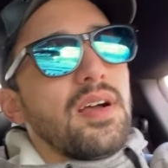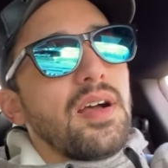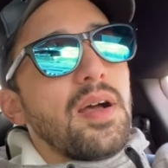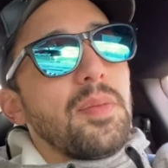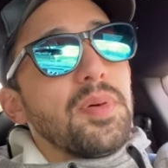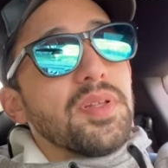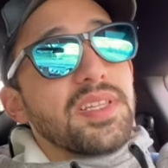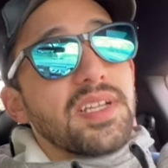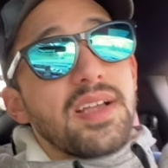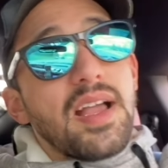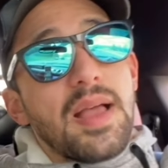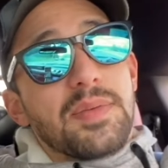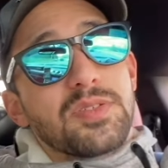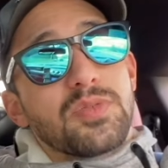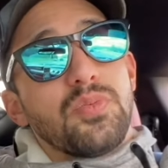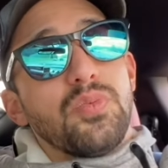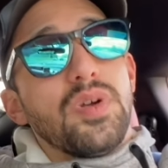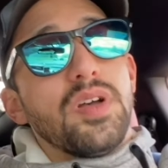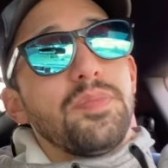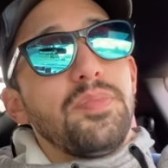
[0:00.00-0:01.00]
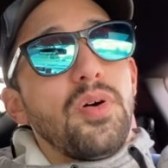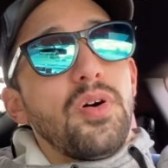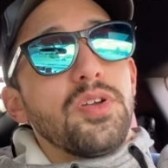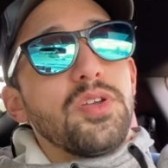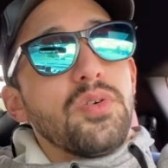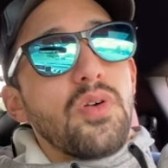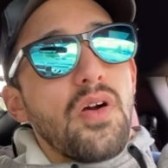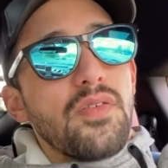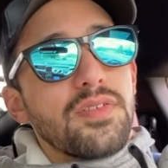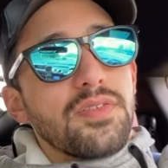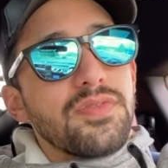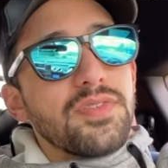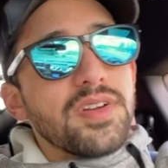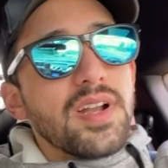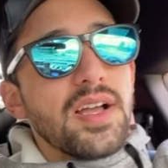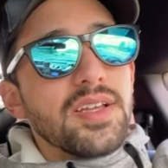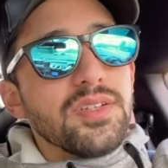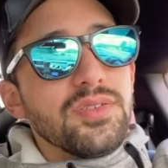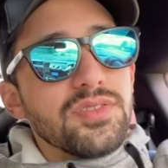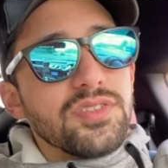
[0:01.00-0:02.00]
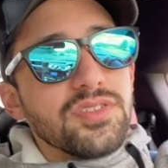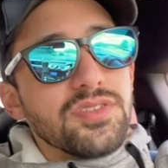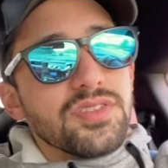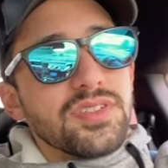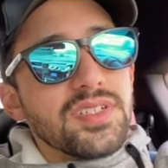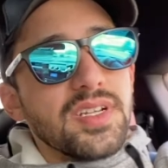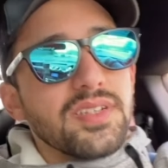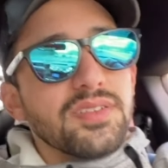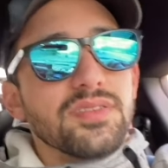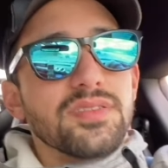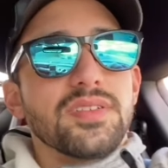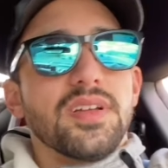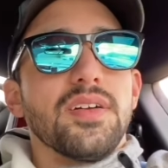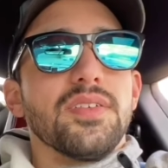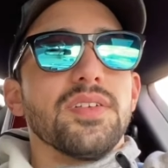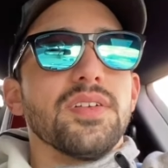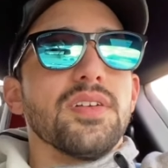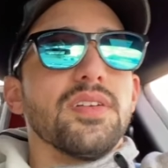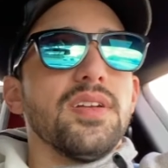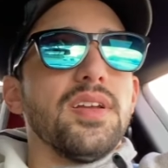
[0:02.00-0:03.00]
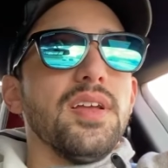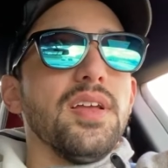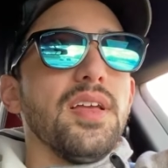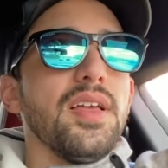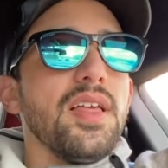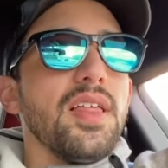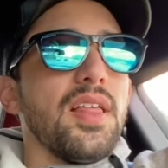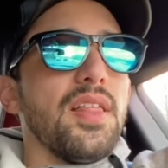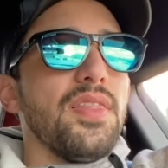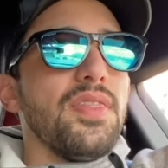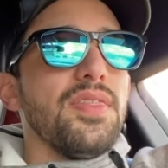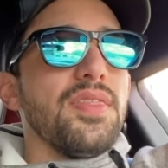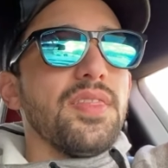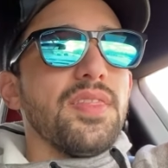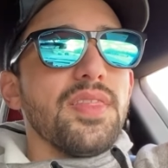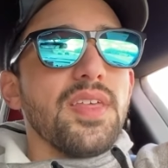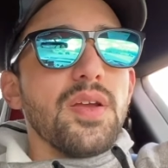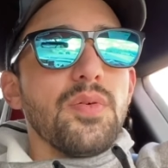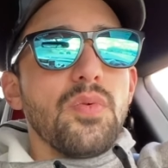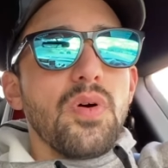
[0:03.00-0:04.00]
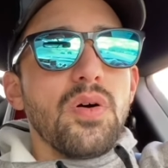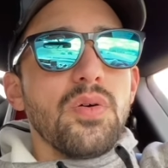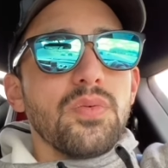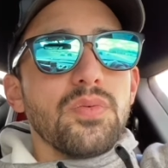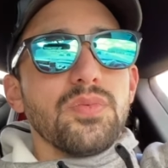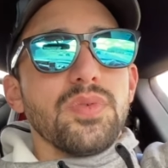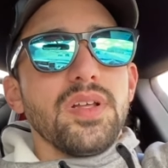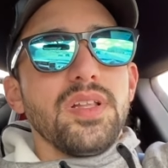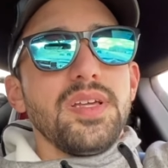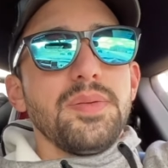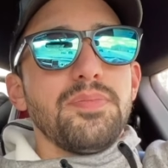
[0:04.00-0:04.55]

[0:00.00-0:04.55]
But the cops will pull you over for not using your signals down here. They won't really